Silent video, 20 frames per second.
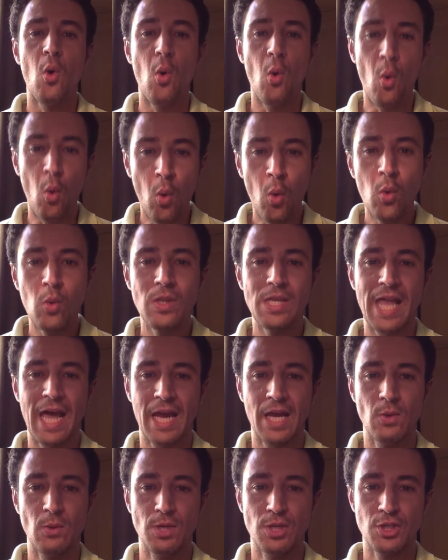all
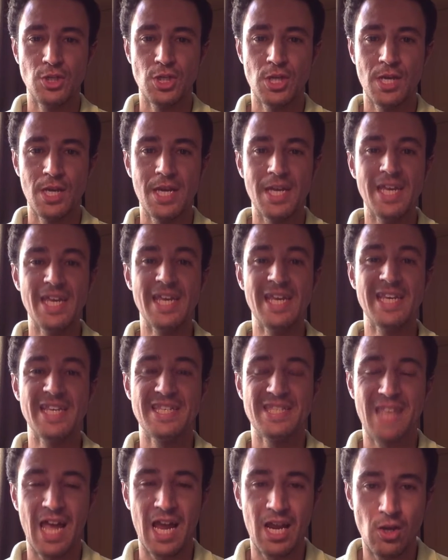language is
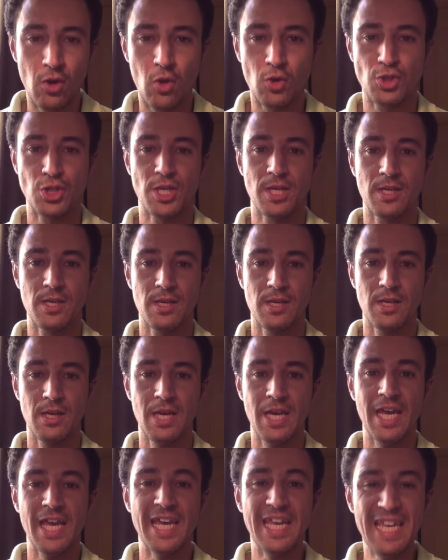dialogic.
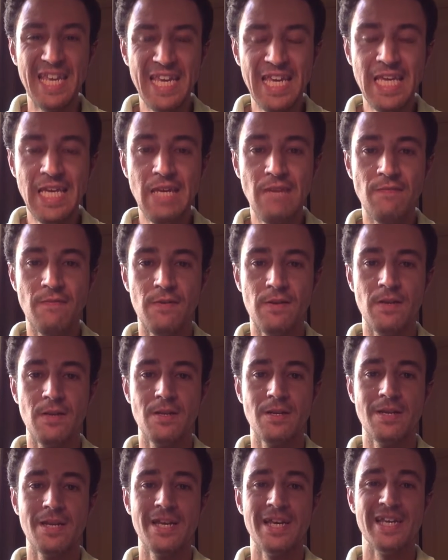
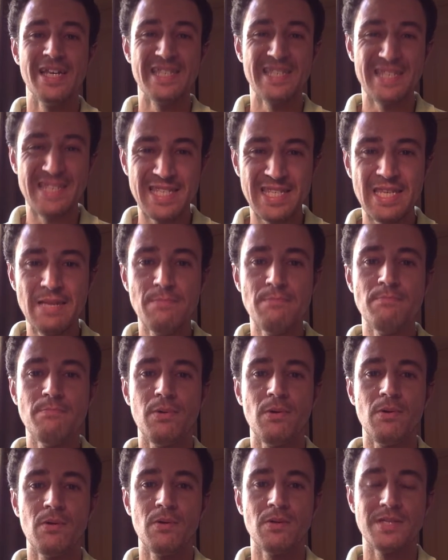Even
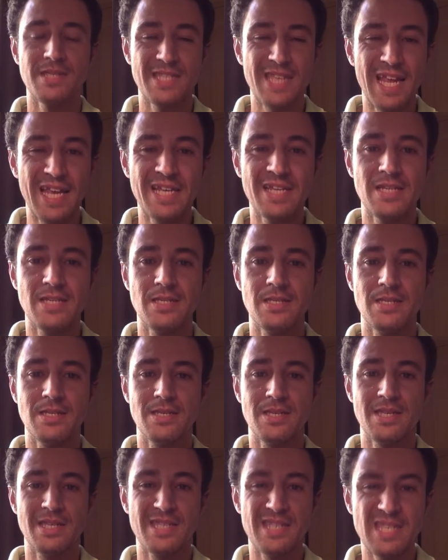simple
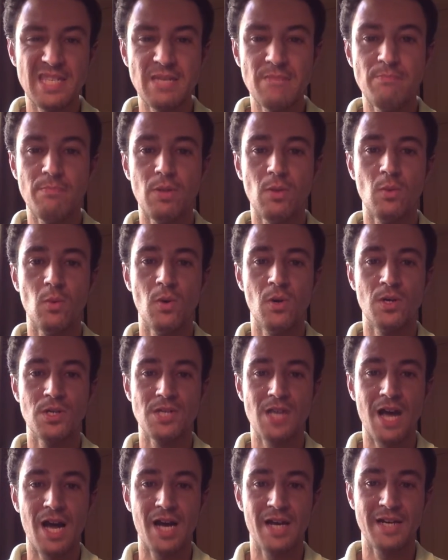sentences and simple words
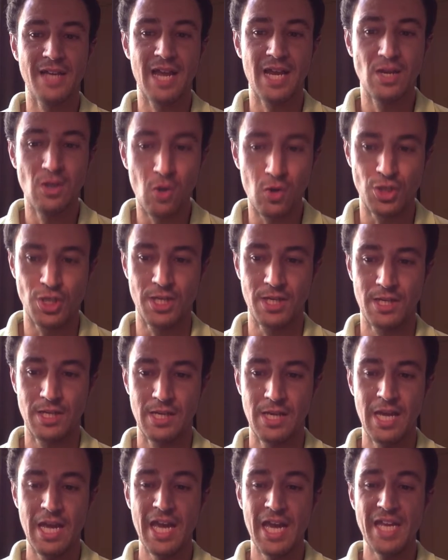are dialogic.
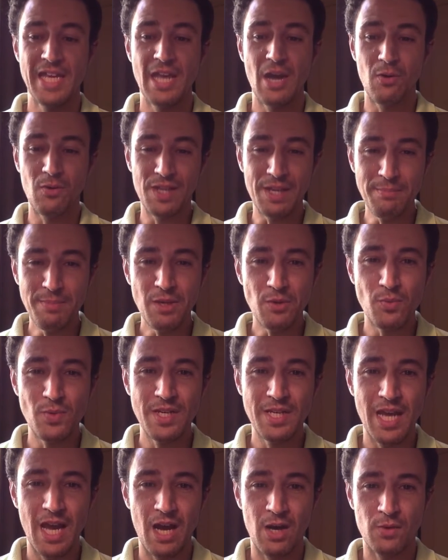Now, let me
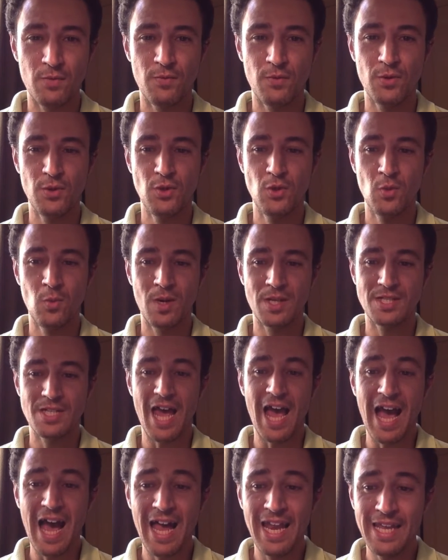read out for you what
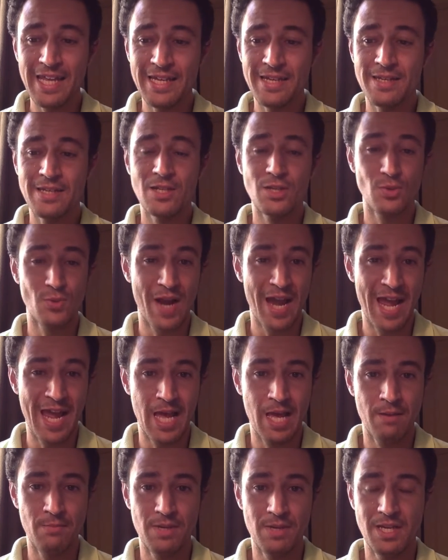Alan
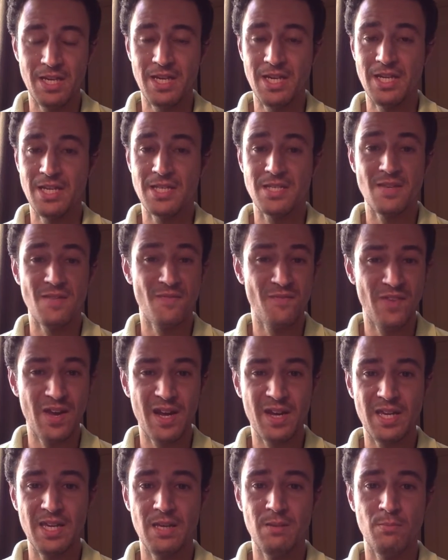Graham, in his
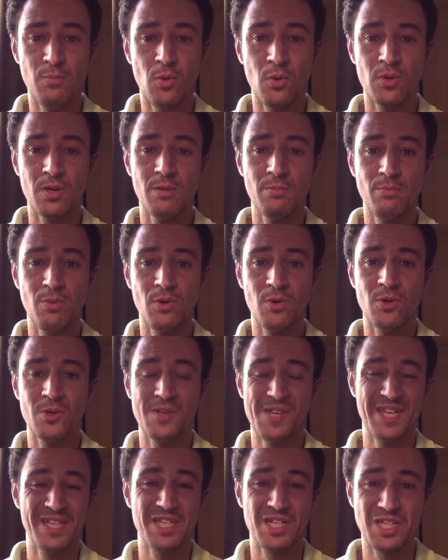very important book on
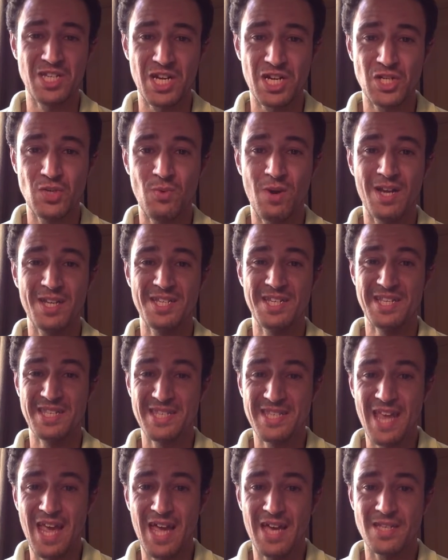intertextuality,
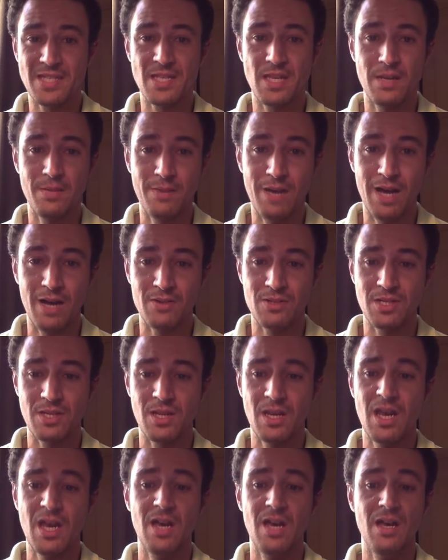says about
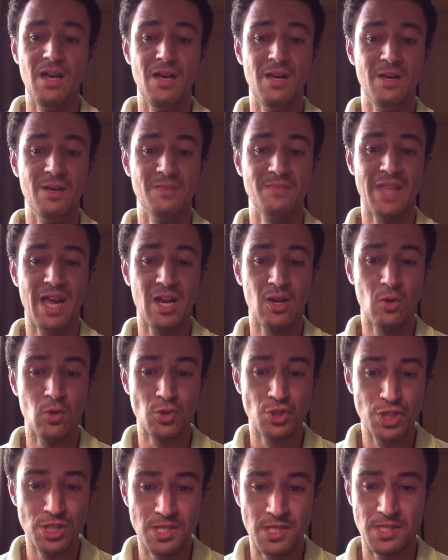
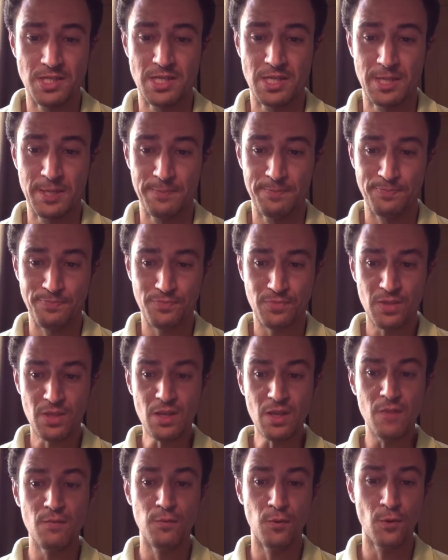dialogicity.
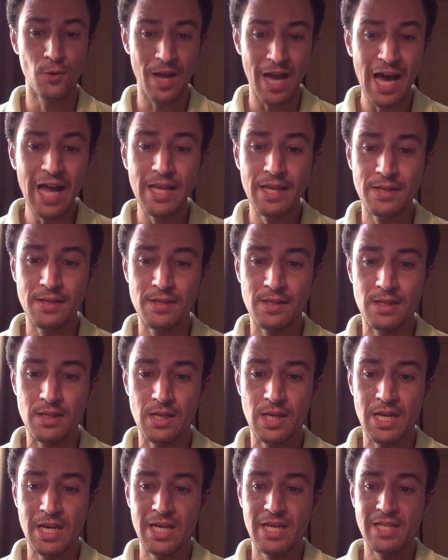For Alan,
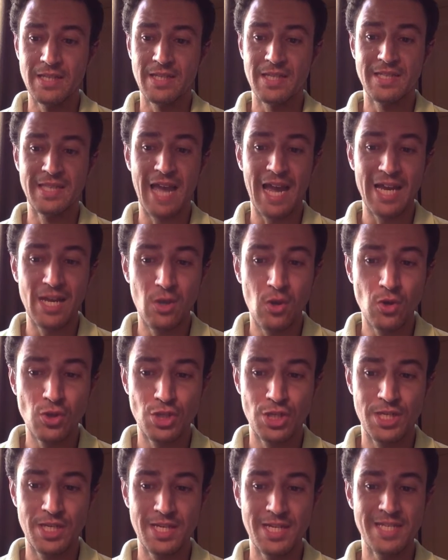the
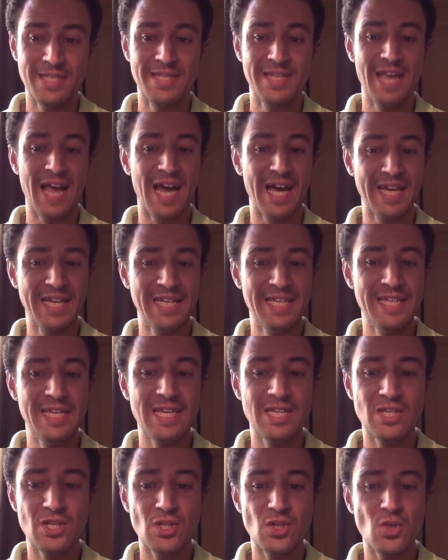dialogic is the idea
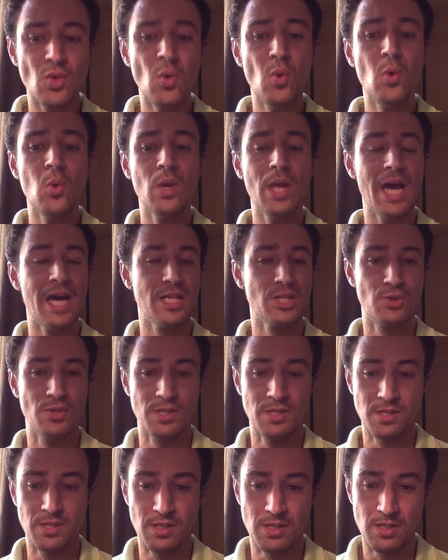that all
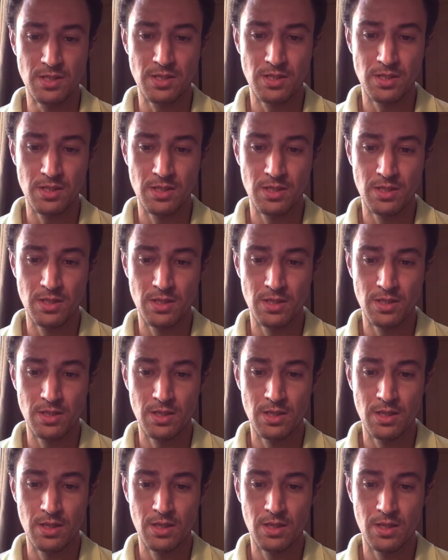utterances
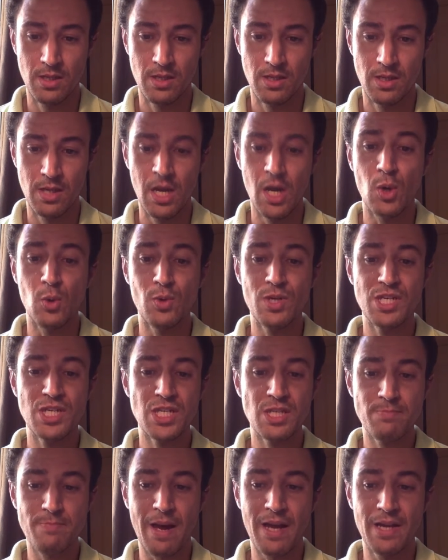
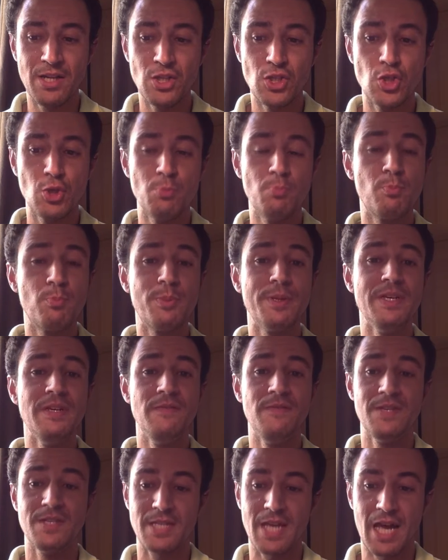respond to
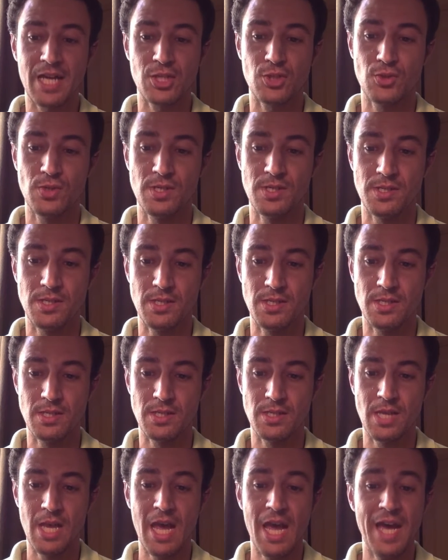previous
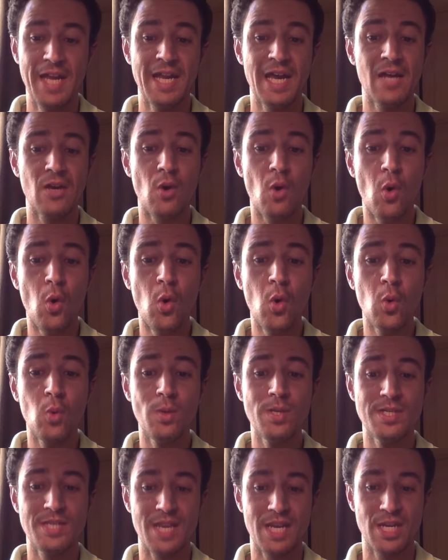utterances and are
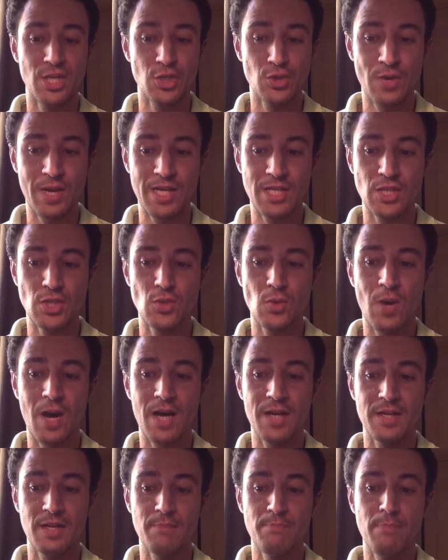always addressed to
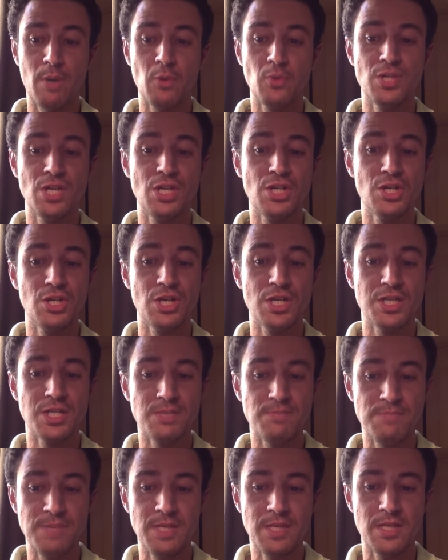other potential
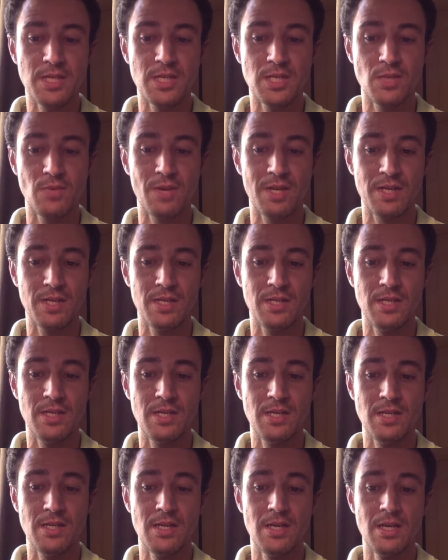speakers rather
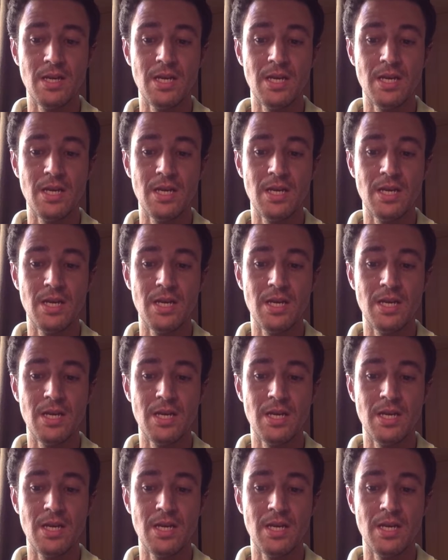than